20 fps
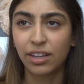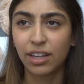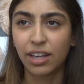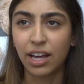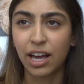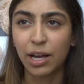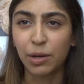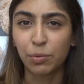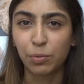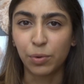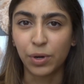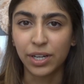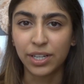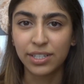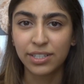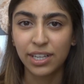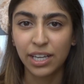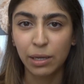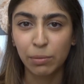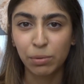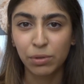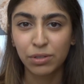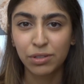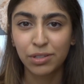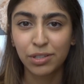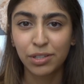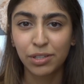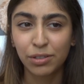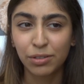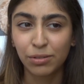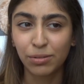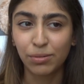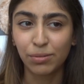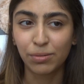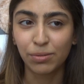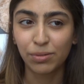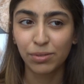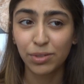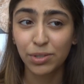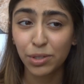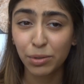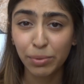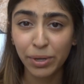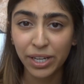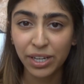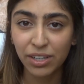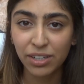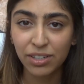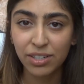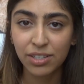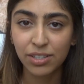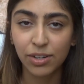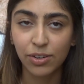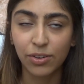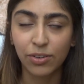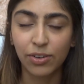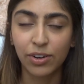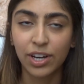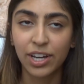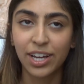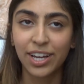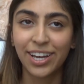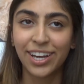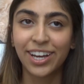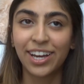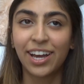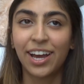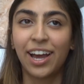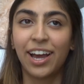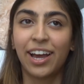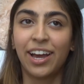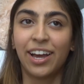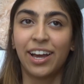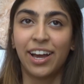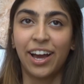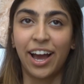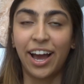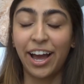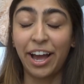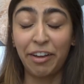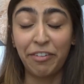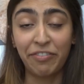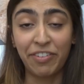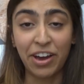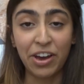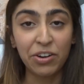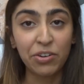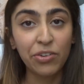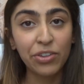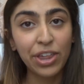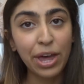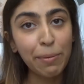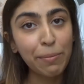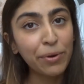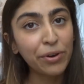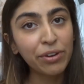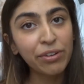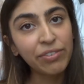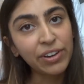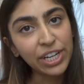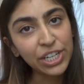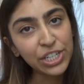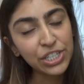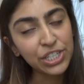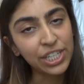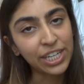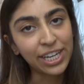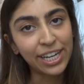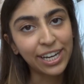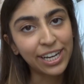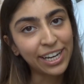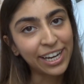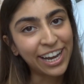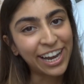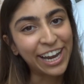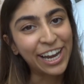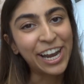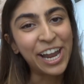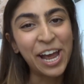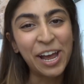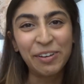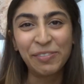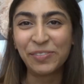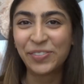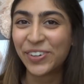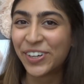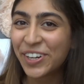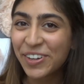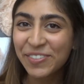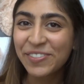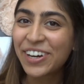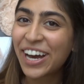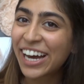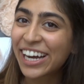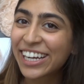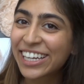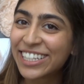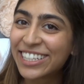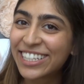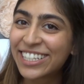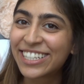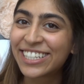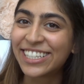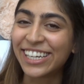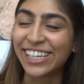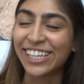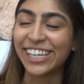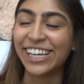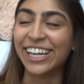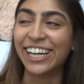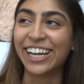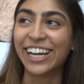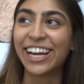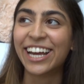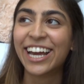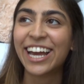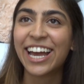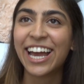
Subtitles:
I was able to do better. So I found all that motivation and I put it back into studying.